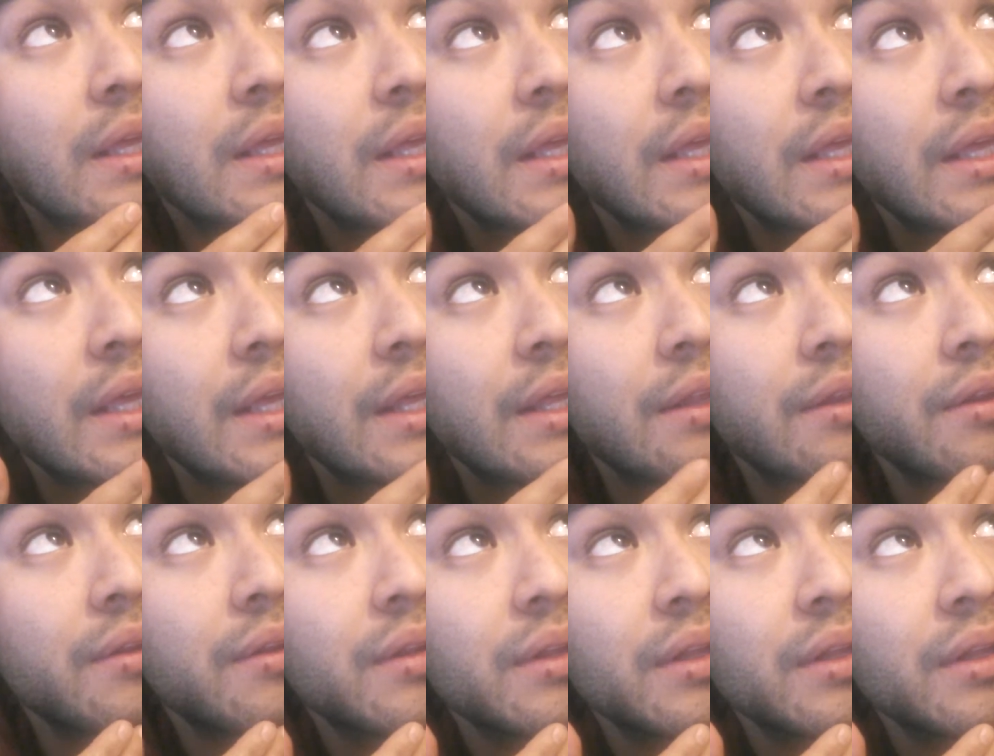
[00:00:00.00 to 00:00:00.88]

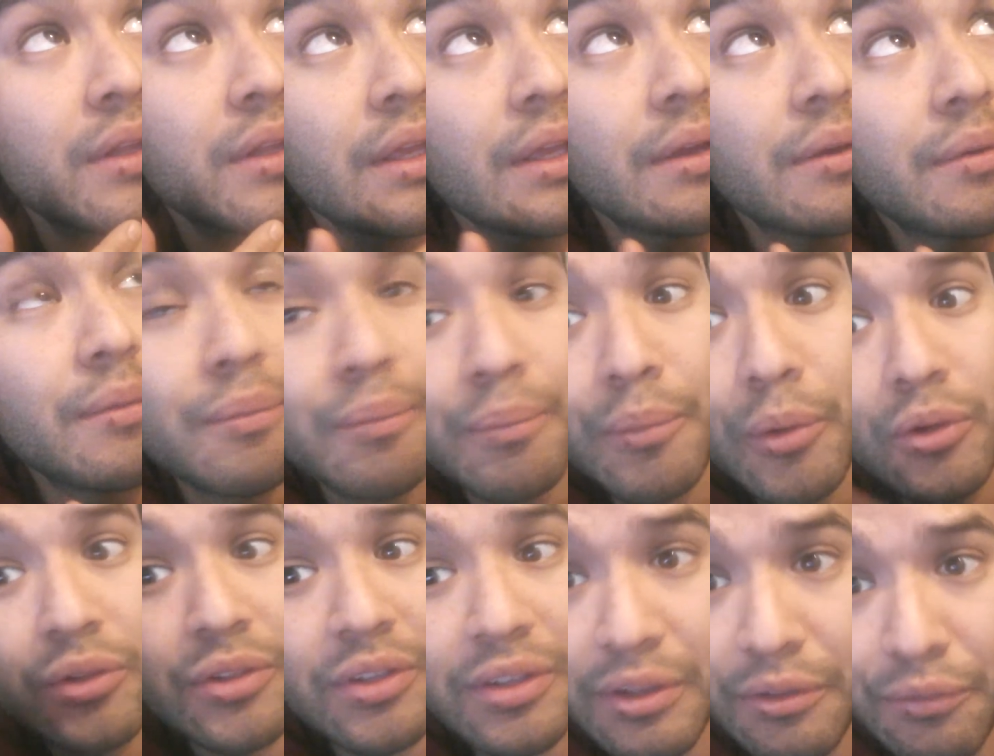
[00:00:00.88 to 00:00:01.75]
and
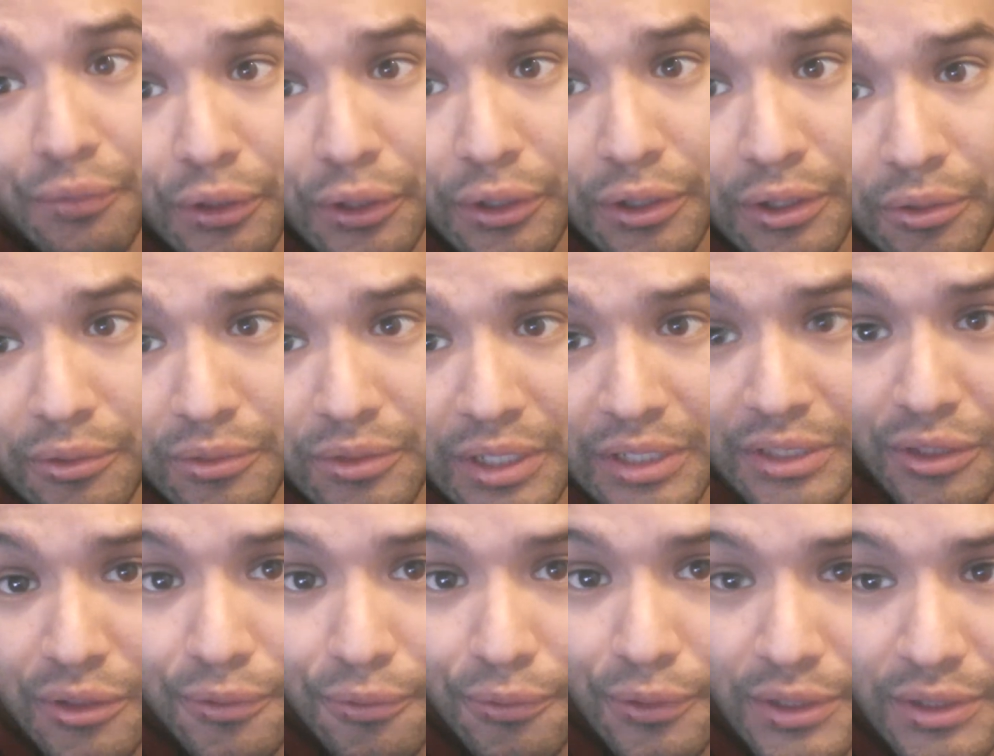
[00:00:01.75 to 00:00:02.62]
most of these videos I
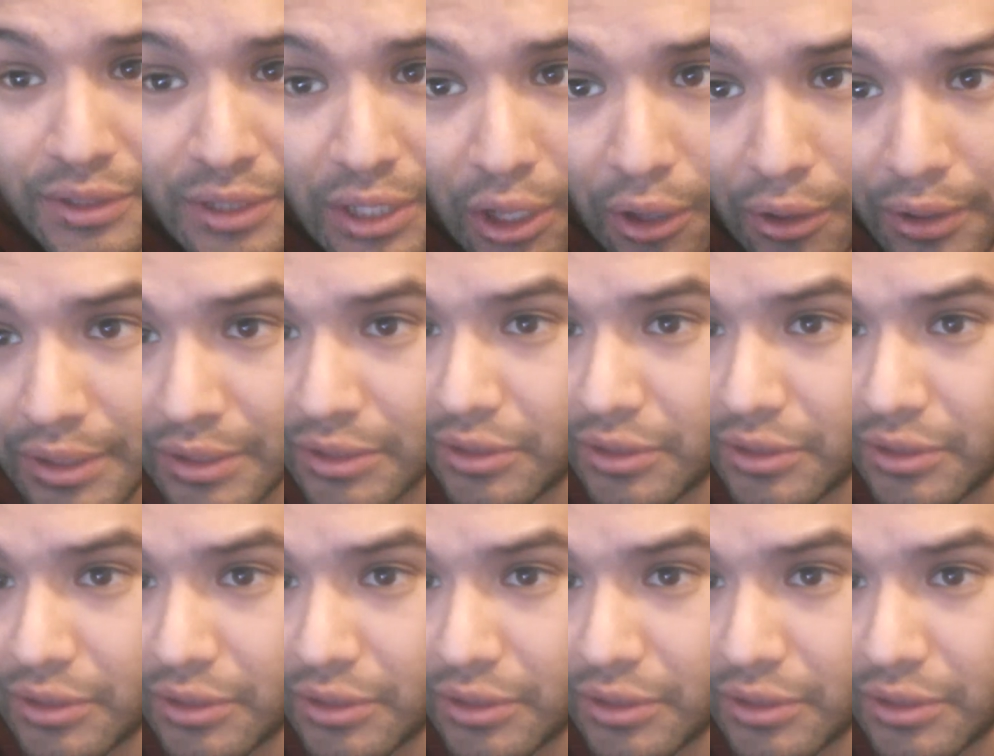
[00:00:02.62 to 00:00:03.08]
just freestyle.